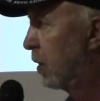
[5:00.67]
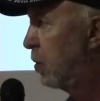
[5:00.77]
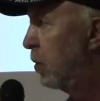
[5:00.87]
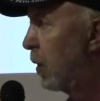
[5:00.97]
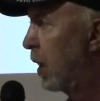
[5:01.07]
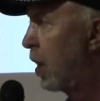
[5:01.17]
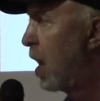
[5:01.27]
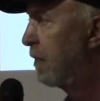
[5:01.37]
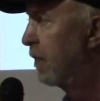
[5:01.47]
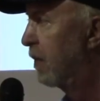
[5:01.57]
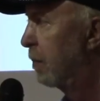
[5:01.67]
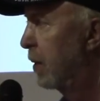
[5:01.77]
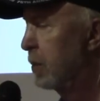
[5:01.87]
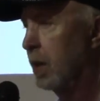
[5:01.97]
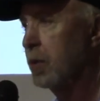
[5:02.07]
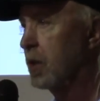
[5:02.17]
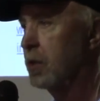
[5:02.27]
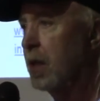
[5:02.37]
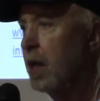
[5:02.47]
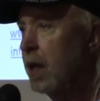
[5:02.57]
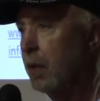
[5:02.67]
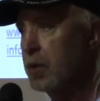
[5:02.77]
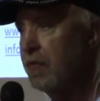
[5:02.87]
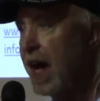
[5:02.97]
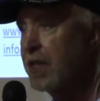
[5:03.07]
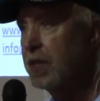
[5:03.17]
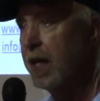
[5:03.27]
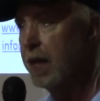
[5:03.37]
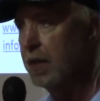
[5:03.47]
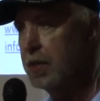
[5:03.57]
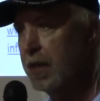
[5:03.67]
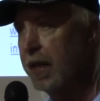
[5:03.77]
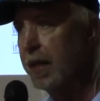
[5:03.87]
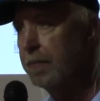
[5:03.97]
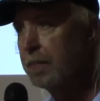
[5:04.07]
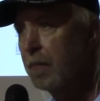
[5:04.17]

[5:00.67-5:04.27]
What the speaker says: the crude oil off of them. It was fascinating to see.